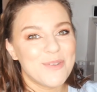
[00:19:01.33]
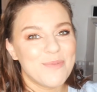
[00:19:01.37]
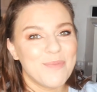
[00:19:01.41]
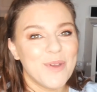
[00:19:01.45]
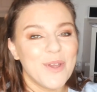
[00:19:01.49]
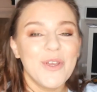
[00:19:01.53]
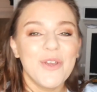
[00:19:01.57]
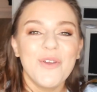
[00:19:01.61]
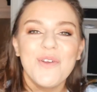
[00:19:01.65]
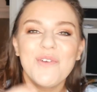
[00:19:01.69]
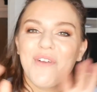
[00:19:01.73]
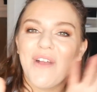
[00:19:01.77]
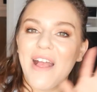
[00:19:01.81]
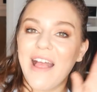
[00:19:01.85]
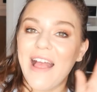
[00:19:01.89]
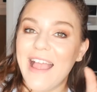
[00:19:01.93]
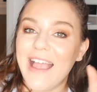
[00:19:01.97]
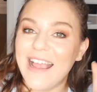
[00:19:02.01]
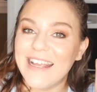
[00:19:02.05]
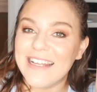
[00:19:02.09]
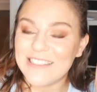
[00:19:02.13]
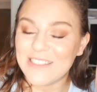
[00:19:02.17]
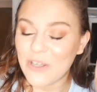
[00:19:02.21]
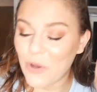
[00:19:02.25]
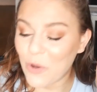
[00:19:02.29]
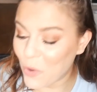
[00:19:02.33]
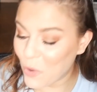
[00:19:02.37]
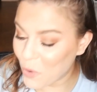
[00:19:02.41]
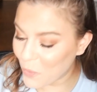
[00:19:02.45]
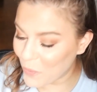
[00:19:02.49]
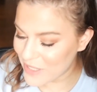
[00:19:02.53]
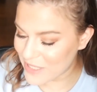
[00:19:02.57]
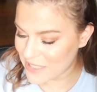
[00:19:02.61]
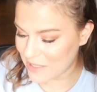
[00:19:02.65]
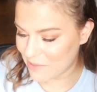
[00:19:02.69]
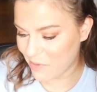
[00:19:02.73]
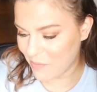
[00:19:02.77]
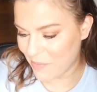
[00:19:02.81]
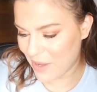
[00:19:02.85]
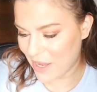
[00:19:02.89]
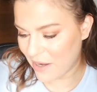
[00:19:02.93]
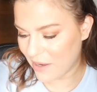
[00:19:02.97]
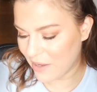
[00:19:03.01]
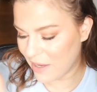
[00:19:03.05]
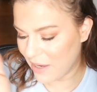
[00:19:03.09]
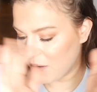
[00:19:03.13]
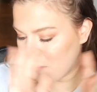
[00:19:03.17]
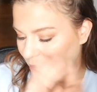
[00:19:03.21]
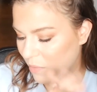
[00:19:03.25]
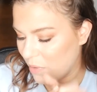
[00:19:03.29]
to move is always going to be
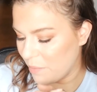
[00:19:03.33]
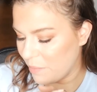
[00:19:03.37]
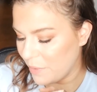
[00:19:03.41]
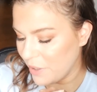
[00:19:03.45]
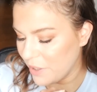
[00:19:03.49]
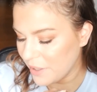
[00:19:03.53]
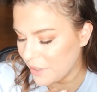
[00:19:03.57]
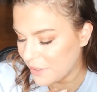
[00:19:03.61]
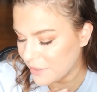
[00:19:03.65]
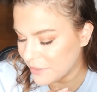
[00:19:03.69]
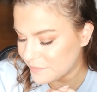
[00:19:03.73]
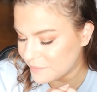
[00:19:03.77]
better in my book.